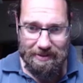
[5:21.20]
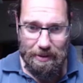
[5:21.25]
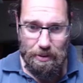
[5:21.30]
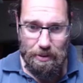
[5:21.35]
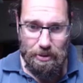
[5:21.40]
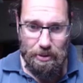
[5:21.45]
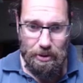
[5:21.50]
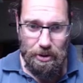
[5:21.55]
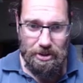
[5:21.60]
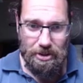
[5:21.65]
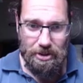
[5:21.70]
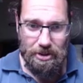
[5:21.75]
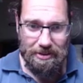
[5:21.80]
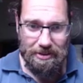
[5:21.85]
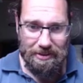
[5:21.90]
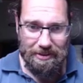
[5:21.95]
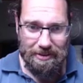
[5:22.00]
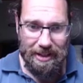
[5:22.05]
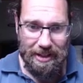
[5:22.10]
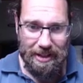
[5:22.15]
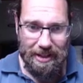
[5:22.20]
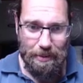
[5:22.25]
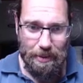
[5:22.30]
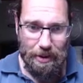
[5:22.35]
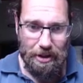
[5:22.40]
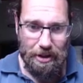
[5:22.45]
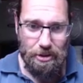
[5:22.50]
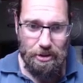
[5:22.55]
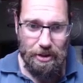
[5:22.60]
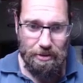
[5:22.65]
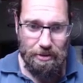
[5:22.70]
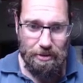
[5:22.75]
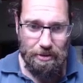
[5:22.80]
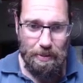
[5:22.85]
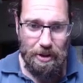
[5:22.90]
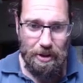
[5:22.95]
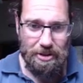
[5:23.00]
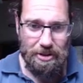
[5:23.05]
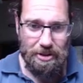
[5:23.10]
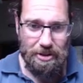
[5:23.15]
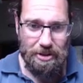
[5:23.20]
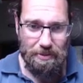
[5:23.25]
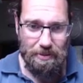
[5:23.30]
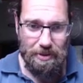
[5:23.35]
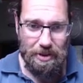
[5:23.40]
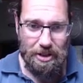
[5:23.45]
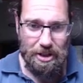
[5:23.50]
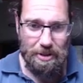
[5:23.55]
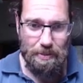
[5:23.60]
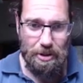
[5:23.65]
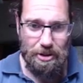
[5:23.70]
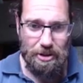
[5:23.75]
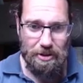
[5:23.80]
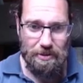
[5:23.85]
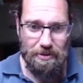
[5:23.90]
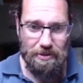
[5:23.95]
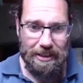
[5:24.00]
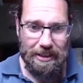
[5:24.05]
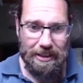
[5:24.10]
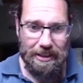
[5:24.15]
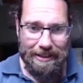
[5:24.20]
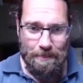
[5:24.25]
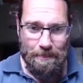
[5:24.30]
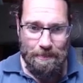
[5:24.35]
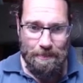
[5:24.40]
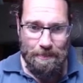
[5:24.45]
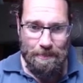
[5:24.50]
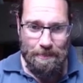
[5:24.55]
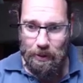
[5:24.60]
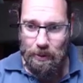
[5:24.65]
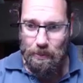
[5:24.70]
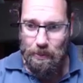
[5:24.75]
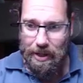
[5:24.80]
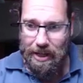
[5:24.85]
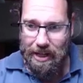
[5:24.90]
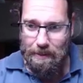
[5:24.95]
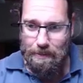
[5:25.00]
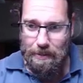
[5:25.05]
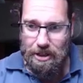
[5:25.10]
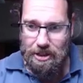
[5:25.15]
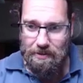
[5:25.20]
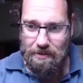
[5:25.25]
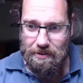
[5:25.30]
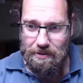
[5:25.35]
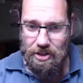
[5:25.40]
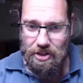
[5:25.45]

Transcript: it was all good. Uh, we got a 200 response, which is positive. We get a bunch of